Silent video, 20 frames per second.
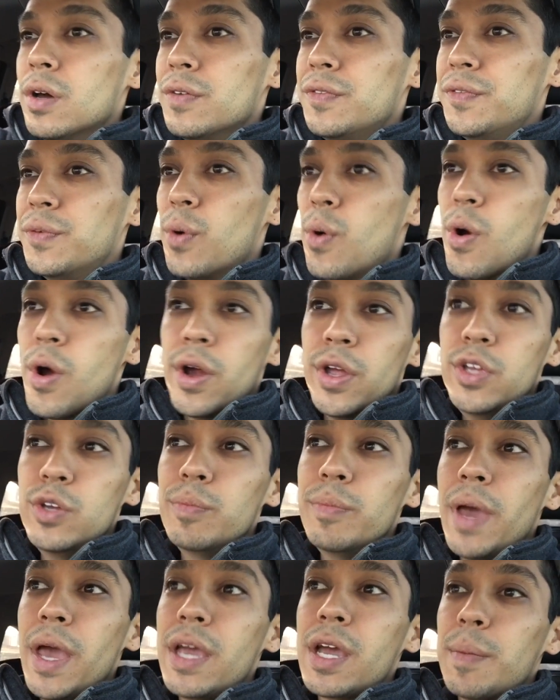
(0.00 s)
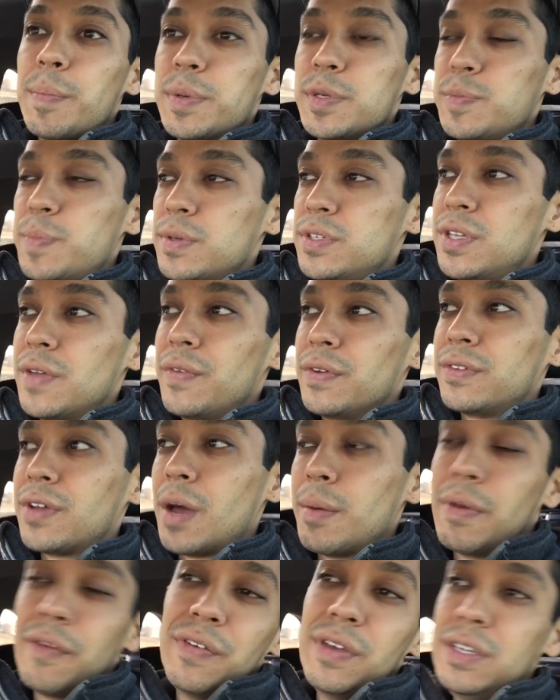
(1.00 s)
for you make up a specific
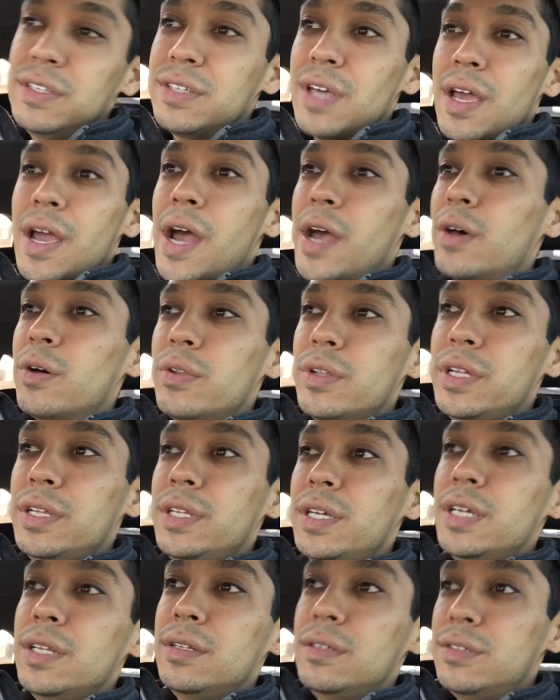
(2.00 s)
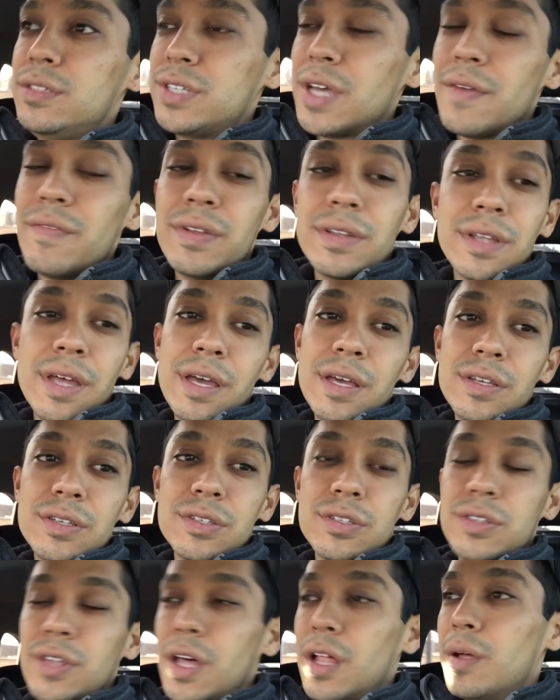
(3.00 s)
time. If he's saying I only need seven
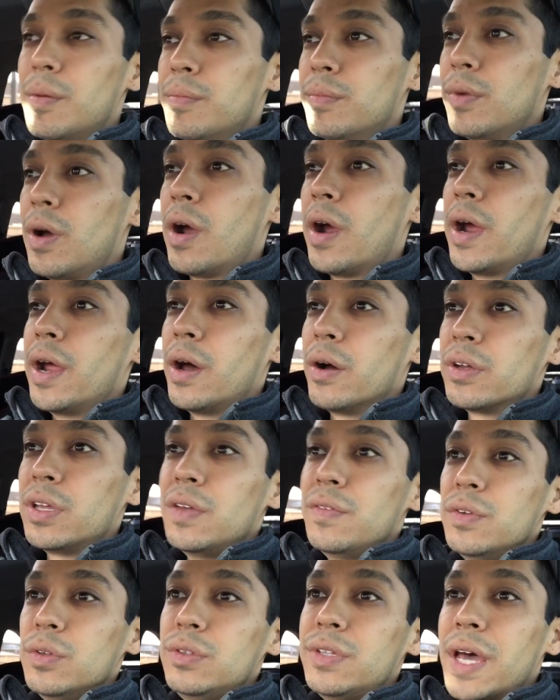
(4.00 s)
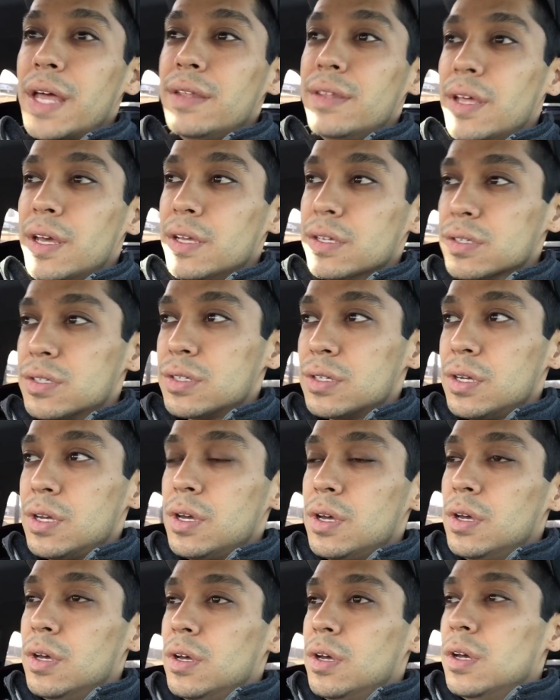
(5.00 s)
days, tell him, all right, I'll give you 10 days.
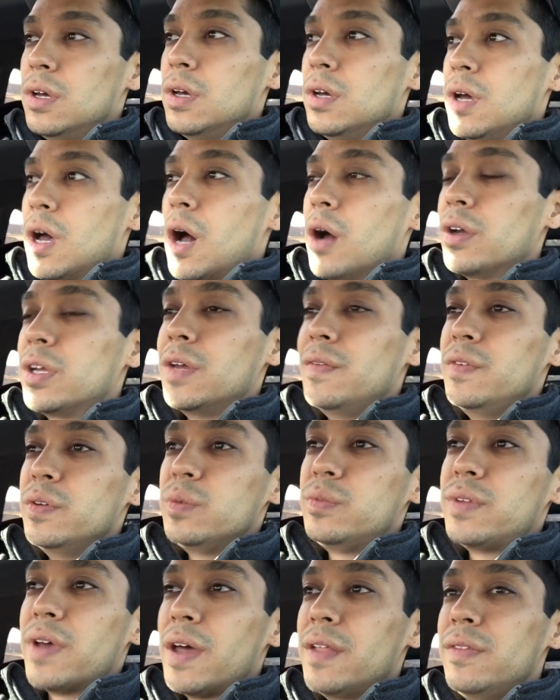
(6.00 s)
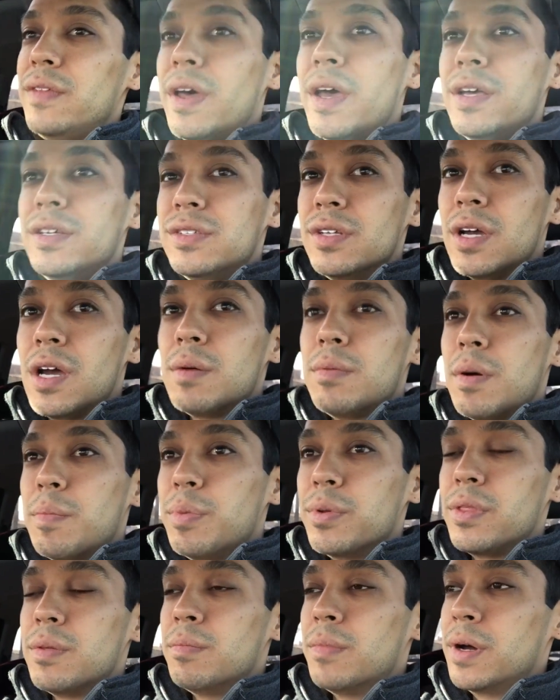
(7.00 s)
I'll give you 10 days to come
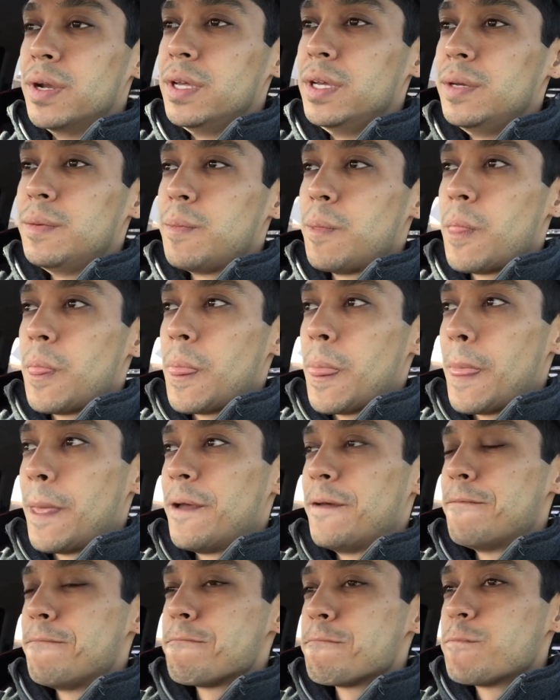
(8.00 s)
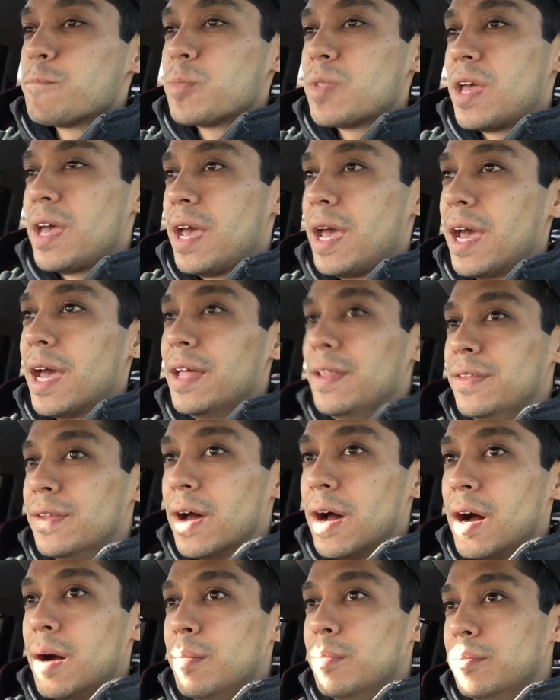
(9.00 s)
up with the money. And
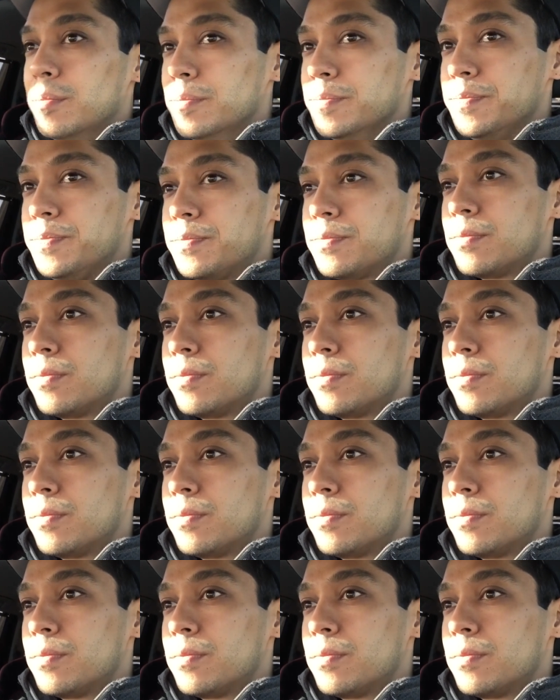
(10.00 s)
um,